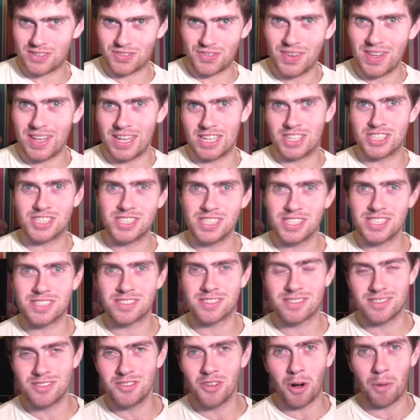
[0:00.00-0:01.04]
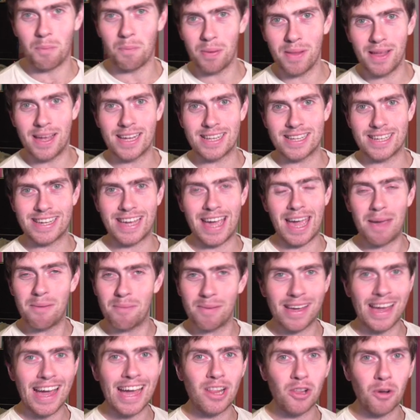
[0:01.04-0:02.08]
it's finished is not playing the
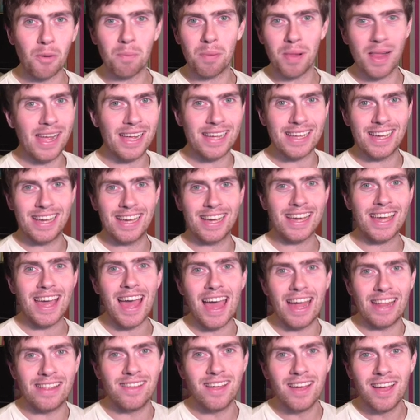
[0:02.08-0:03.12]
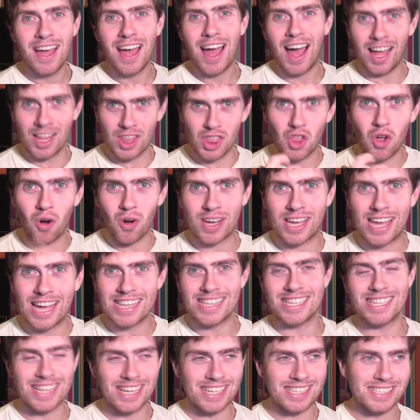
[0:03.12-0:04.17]
game again or playing it again and not
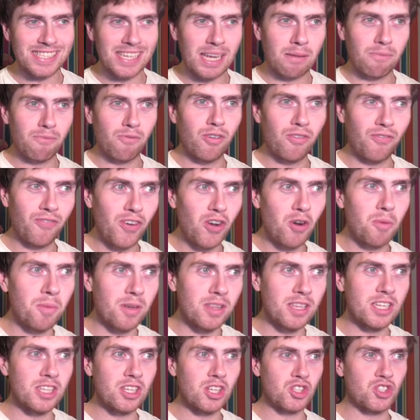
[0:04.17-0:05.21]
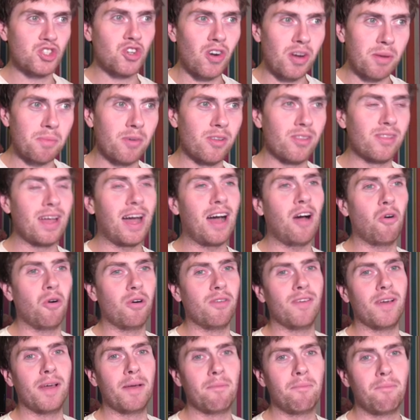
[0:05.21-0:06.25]
getting that same fulfillment and enjoyment out
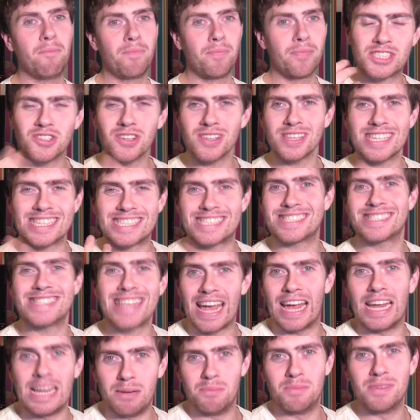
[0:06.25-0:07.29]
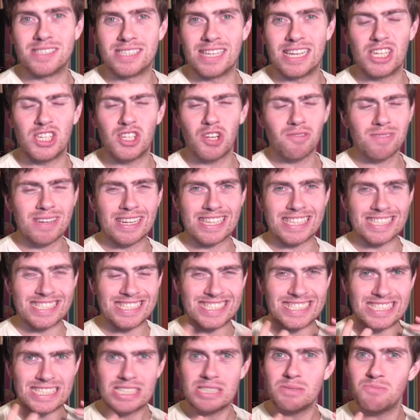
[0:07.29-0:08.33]
of it. It's not the same, is it? You don't get the
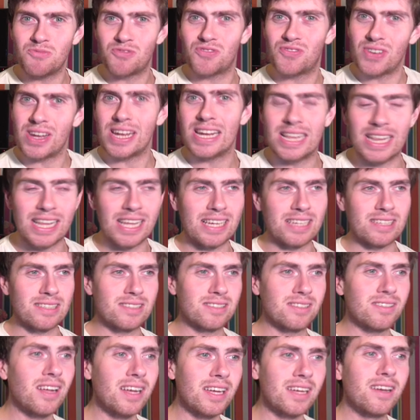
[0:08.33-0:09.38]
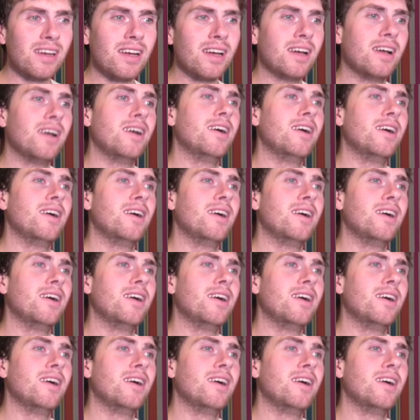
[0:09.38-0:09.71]
same feelings. Like,